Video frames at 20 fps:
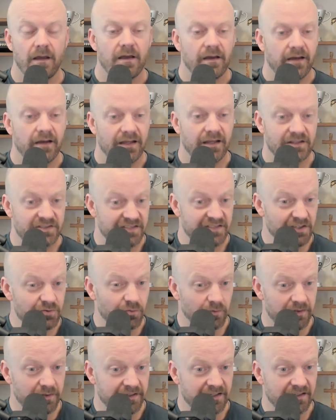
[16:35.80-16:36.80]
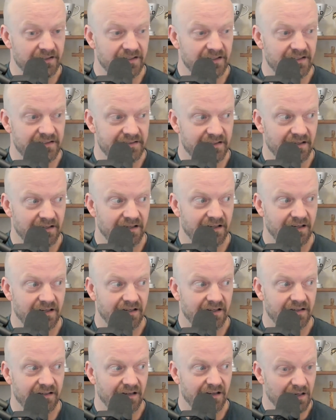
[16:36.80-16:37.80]
And citrulline is
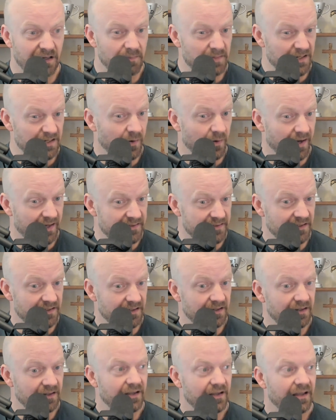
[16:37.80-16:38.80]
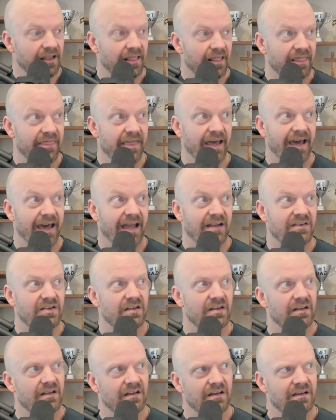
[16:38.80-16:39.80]
an amino acid that
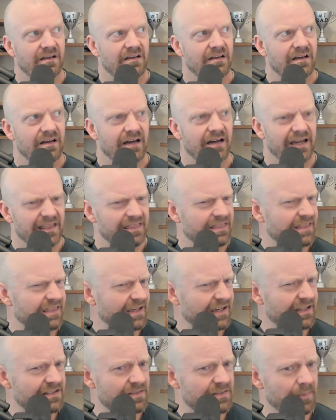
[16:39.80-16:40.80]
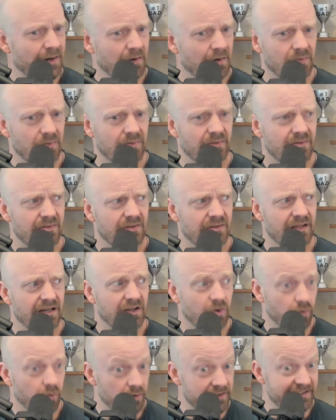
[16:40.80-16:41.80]
I think it
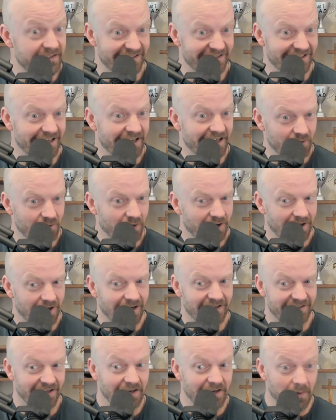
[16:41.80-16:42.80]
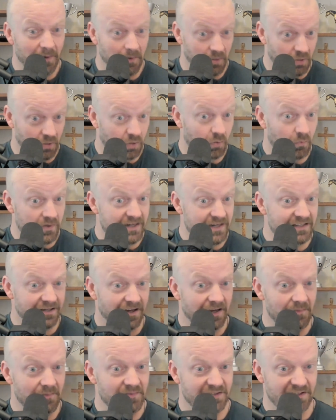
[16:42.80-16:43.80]
increases nitric oxide about 3
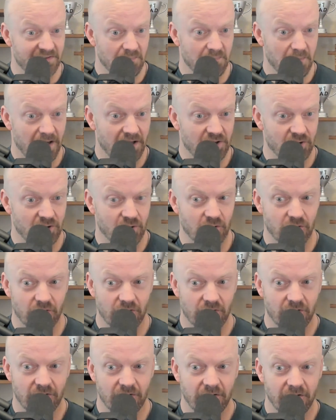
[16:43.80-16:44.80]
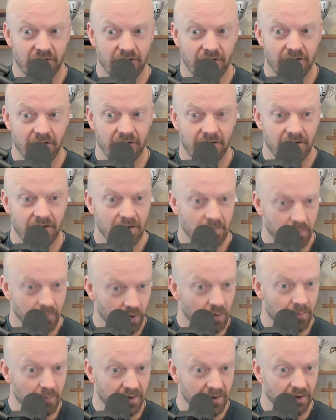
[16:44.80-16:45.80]
times as much
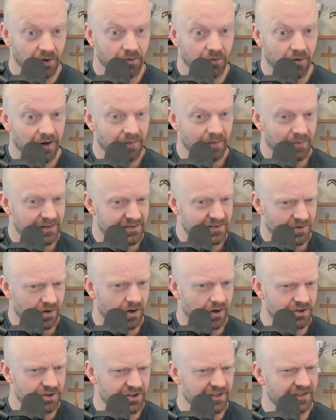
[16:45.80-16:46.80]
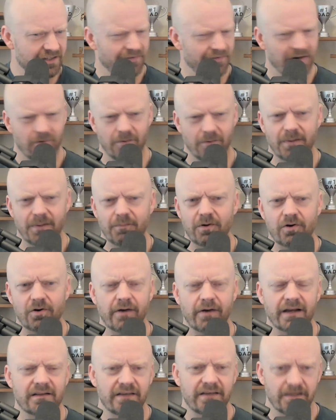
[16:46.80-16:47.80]
per milligram as arginine, if I remember
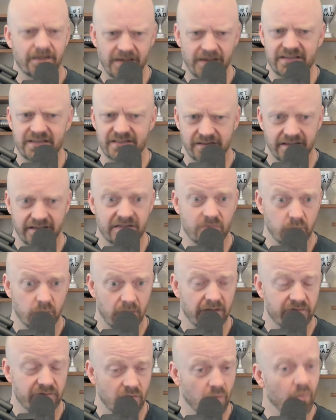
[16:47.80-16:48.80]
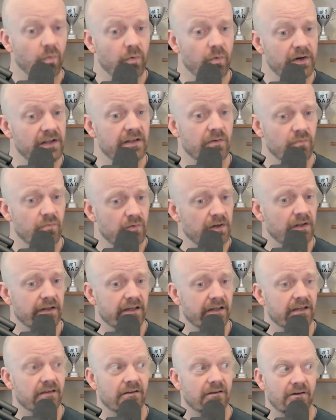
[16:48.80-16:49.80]
correctly. It's a really,
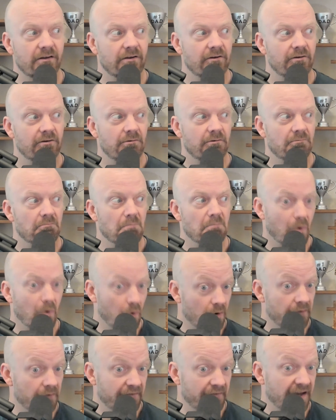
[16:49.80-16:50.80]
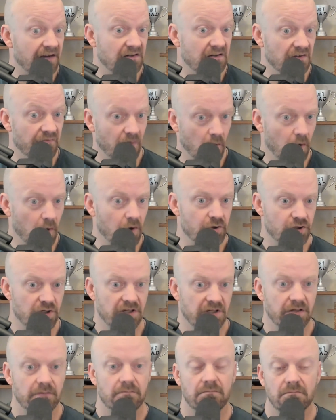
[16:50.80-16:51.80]
really more effective arginine.